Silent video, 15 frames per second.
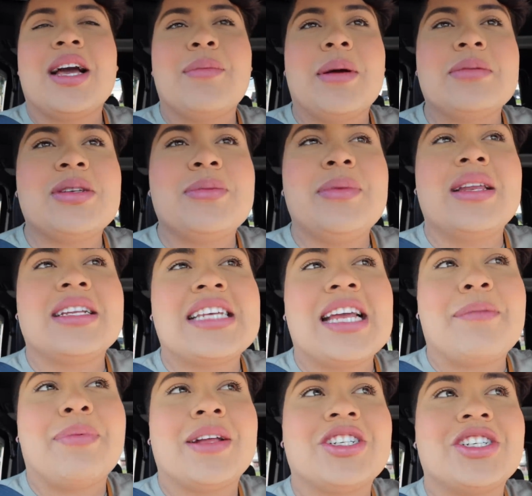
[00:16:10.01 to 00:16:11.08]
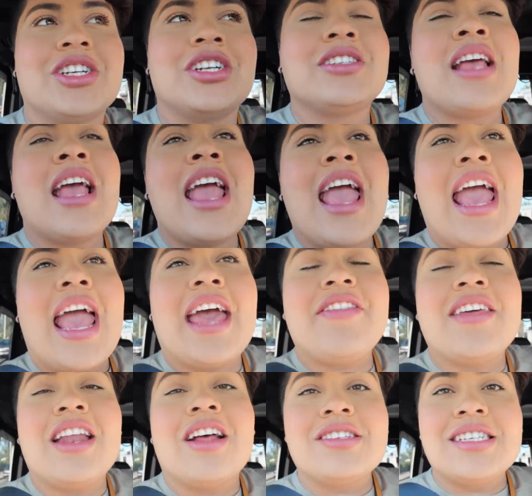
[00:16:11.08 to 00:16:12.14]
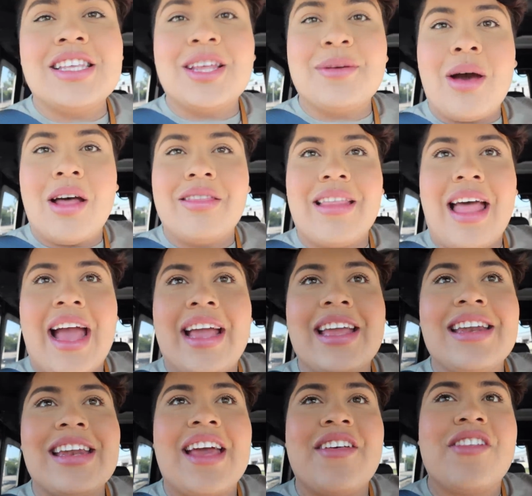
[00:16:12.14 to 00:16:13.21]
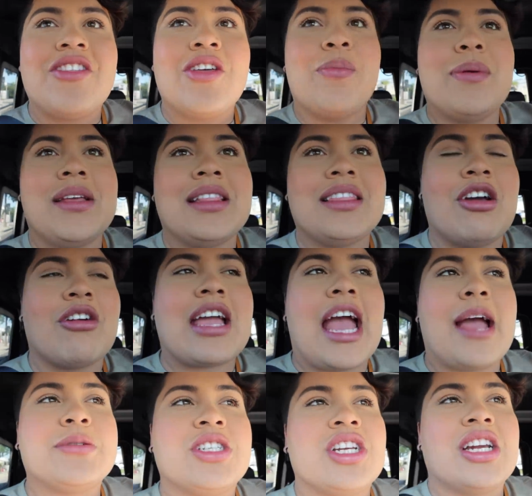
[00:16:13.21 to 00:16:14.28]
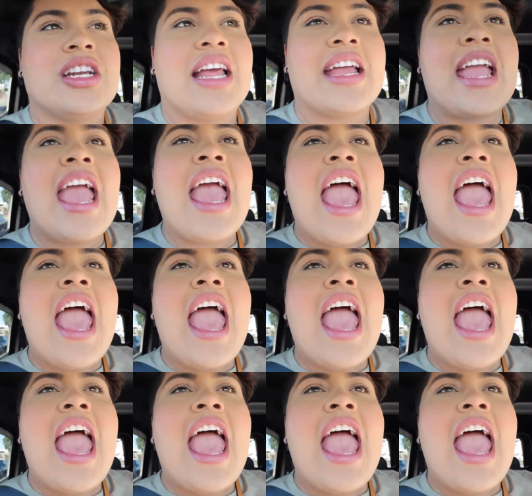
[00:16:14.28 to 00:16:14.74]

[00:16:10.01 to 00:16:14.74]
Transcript: come up to me to take pictures, and then I'll see them online, and then they'll be they'll caption it like,